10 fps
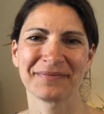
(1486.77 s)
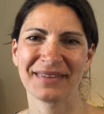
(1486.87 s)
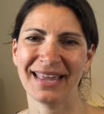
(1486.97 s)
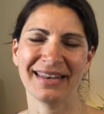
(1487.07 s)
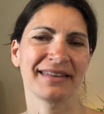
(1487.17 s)

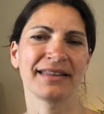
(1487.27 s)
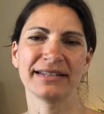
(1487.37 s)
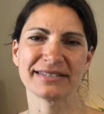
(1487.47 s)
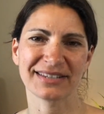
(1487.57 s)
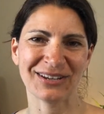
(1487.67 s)
and the
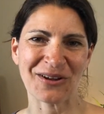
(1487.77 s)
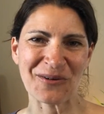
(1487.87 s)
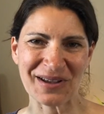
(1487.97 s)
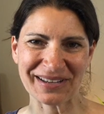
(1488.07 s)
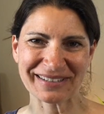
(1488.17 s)
list can go
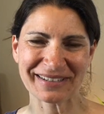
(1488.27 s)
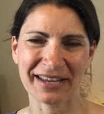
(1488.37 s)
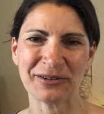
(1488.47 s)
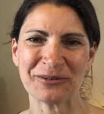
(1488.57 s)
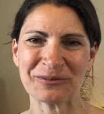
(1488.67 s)
on. I
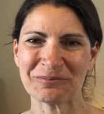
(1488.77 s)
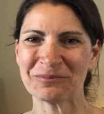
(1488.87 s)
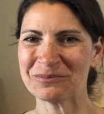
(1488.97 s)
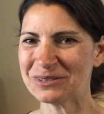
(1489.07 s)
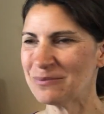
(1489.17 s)
don't
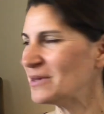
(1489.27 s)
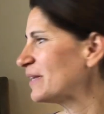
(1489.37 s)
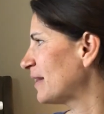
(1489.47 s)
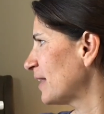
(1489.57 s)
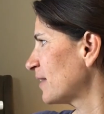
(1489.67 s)
typically
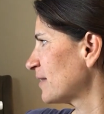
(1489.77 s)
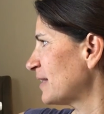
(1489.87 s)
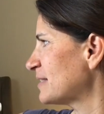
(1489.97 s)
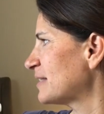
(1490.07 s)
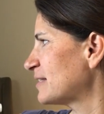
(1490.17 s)
think
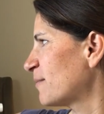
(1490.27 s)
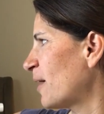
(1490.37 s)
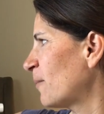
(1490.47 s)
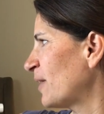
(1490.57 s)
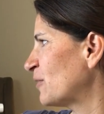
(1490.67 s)
these things
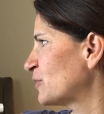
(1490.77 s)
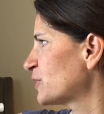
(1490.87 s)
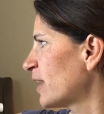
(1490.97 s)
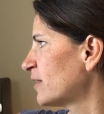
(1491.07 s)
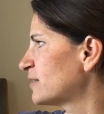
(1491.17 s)
about my own
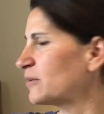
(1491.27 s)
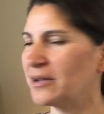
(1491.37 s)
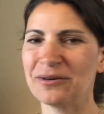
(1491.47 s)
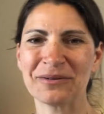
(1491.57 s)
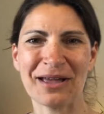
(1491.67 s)
child, so I
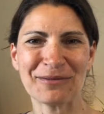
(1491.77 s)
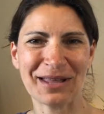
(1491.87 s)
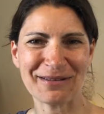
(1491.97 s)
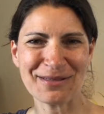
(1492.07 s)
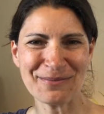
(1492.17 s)
don't have a lot
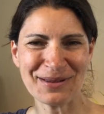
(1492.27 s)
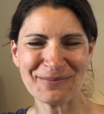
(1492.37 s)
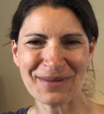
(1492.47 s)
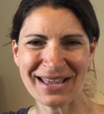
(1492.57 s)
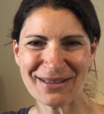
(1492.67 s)
of them in
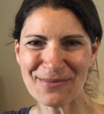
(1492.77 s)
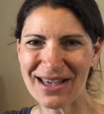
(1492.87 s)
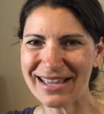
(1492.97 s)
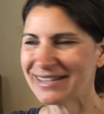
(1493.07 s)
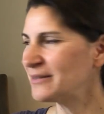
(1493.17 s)
my
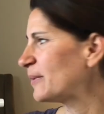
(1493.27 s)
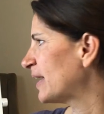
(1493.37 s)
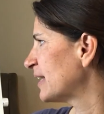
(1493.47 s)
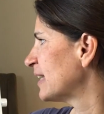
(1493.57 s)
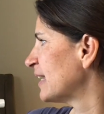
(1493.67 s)
mind,
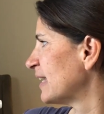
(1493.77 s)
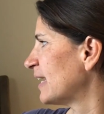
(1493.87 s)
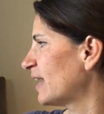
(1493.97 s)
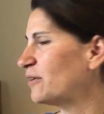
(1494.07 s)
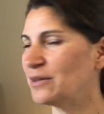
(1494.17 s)
but
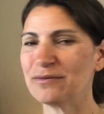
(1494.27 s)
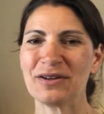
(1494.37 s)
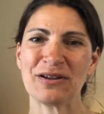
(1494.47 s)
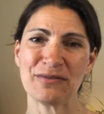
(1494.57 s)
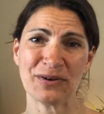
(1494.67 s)
I know they're
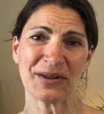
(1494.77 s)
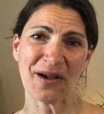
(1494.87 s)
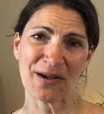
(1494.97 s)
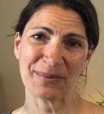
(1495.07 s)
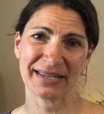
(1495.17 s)
very, very
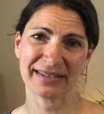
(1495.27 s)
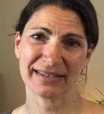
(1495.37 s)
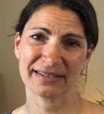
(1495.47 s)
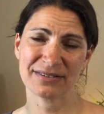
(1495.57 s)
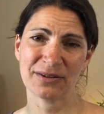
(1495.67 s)
common.
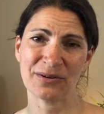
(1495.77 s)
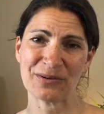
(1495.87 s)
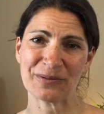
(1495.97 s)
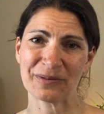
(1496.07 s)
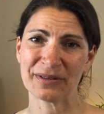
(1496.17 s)

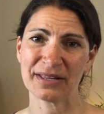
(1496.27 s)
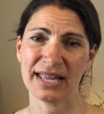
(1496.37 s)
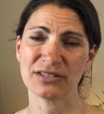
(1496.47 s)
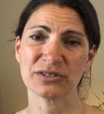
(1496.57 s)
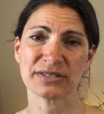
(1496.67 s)
So
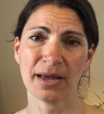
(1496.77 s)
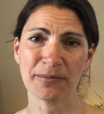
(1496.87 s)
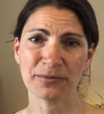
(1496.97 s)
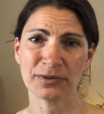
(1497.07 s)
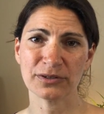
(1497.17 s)
it's just
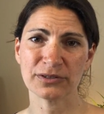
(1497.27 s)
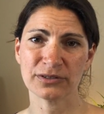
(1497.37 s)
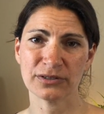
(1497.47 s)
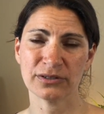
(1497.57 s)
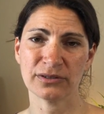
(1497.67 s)
helpful
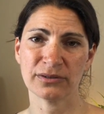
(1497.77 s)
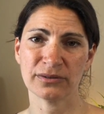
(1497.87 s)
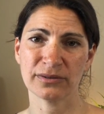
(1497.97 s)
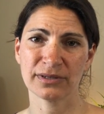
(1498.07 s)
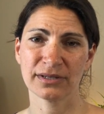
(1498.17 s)

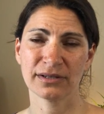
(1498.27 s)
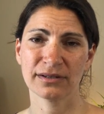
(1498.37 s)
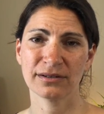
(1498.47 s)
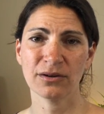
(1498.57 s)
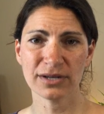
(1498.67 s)
to
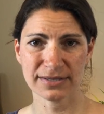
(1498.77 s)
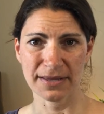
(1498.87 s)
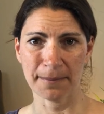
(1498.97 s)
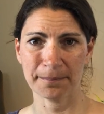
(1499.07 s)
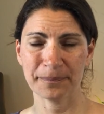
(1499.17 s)
Notice
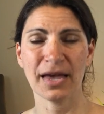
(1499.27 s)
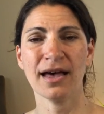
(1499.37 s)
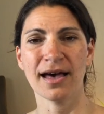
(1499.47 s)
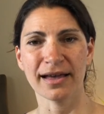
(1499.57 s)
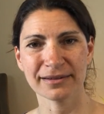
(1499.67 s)
them.
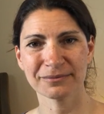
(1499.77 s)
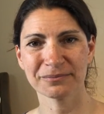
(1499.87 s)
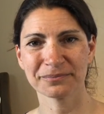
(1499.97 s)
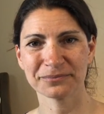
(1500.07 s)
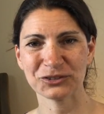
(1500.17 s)

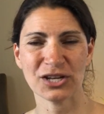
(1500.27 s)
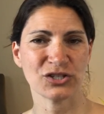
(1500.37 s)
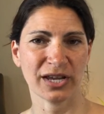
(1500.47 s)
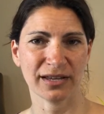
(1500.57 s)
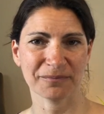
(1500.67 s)

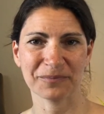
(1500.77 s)
Judging.